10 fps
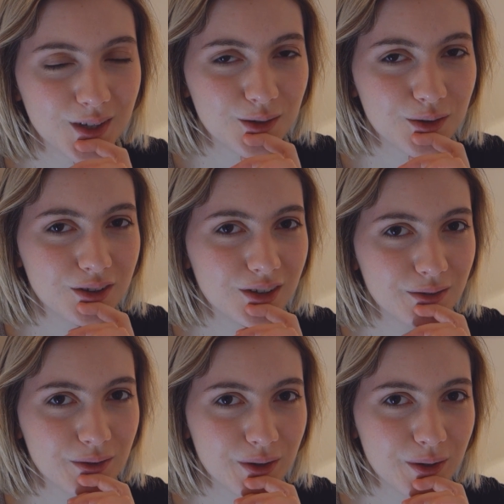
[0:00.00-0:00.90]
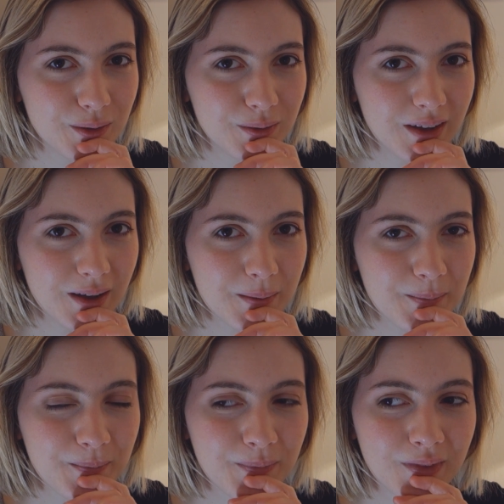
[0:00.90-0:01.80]
interesting for you,
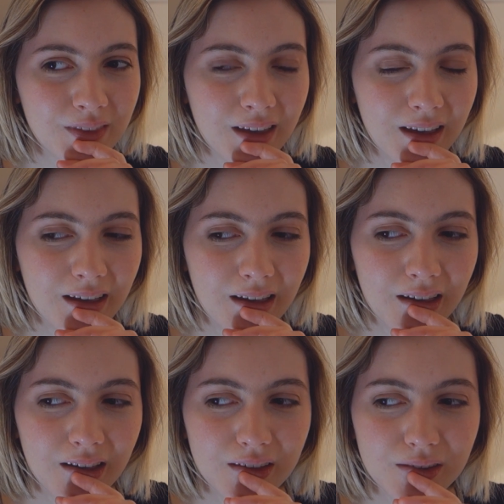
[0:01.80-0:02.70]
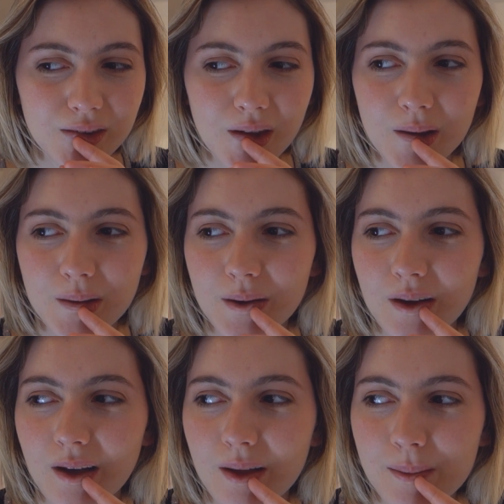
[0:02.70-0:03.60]
yeah. So
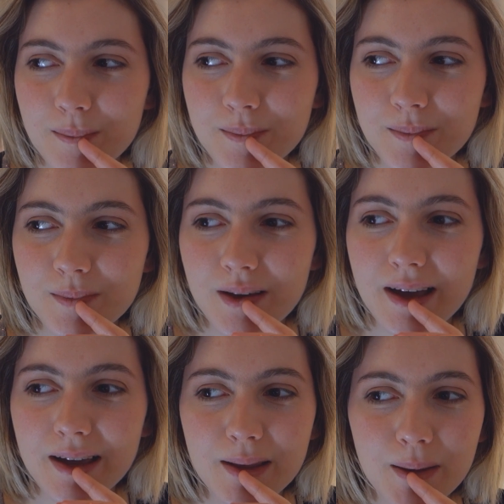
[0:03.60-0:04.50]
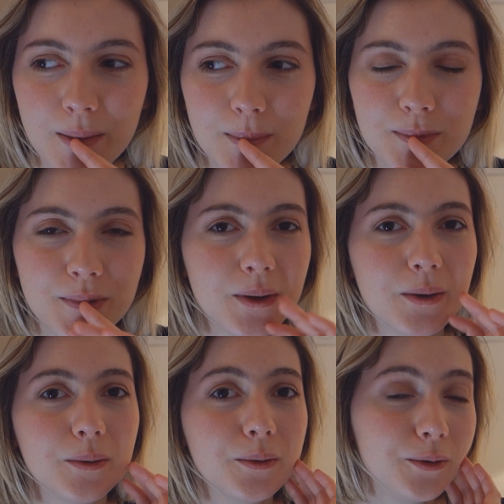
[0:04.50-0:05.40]
I hope you're
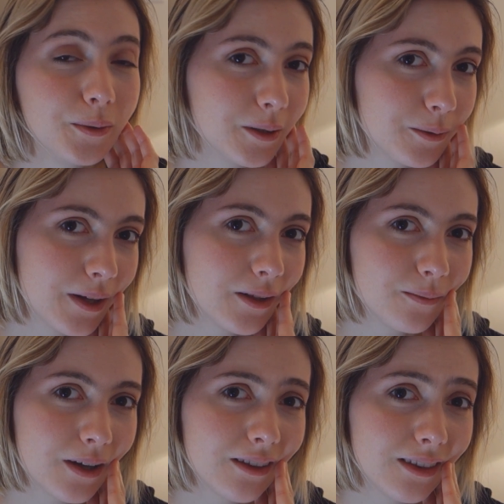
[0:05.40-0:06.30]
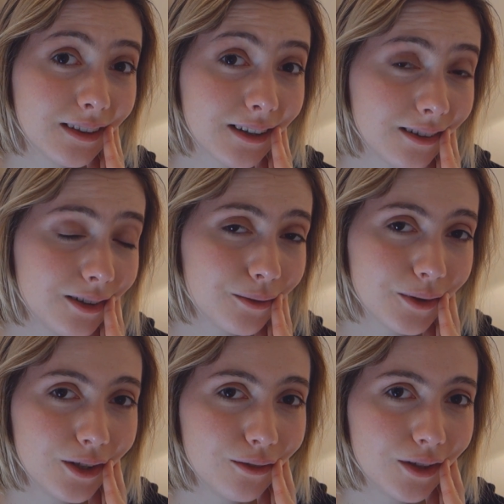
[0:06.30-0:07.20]
all doing well. I think that's it for
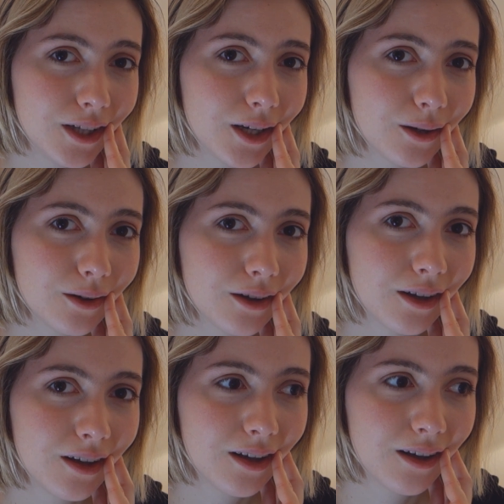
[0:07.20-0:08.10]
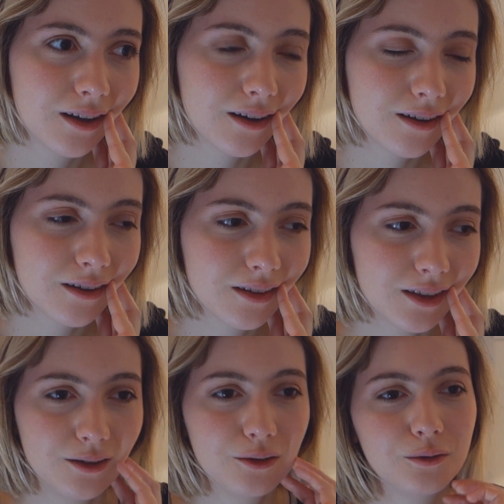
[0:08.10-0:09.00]
this video.
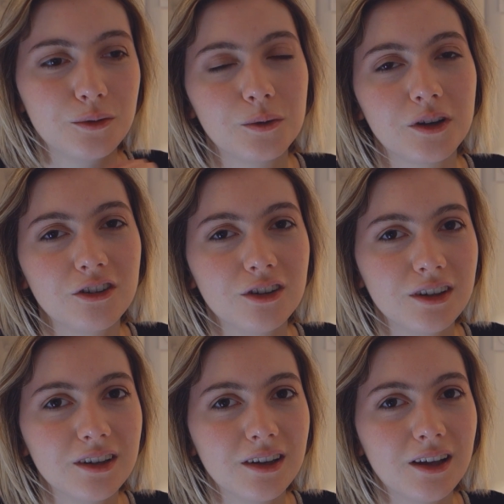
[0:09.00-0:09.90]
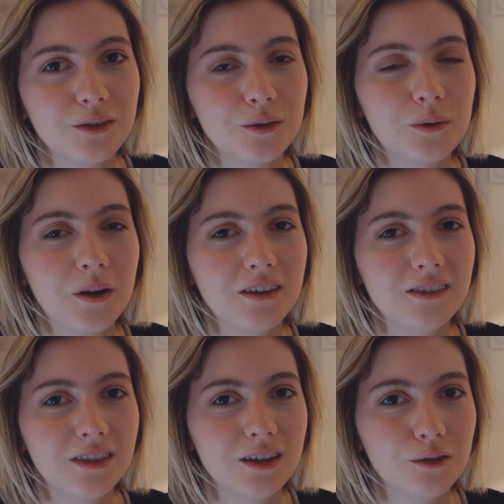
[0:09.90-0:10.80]
Thank you for watching. As always,
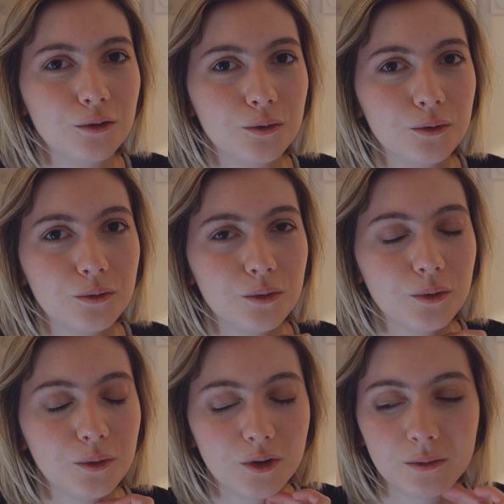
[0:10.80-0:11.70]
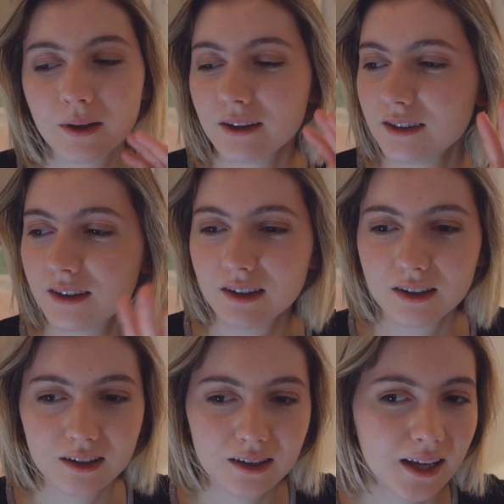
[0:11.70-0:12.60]
thank you for
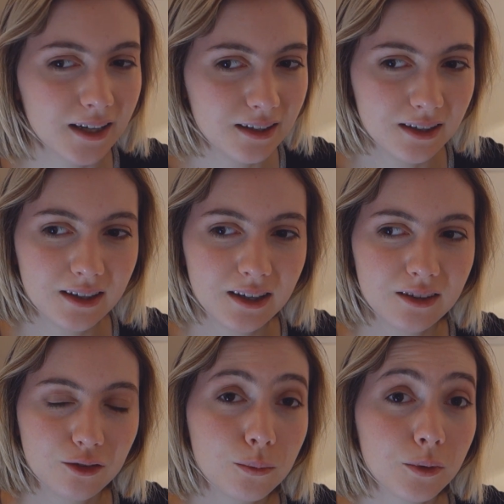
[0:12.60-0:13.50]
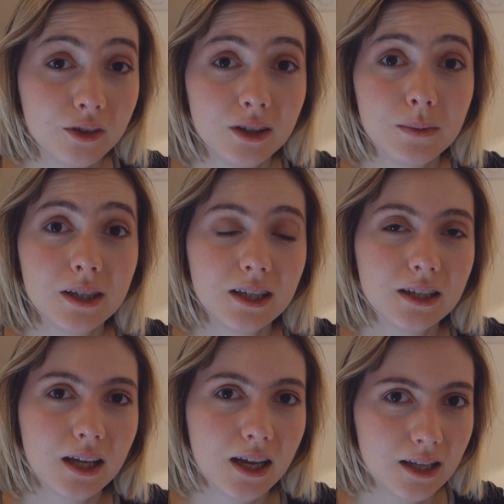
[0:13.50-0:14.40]
commenting, liking, supporting me
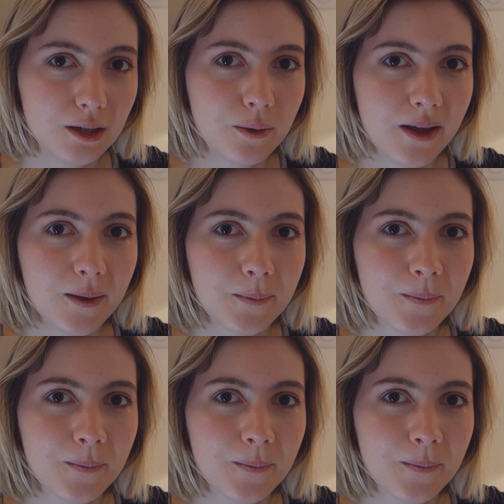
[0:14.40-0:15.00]
in any way,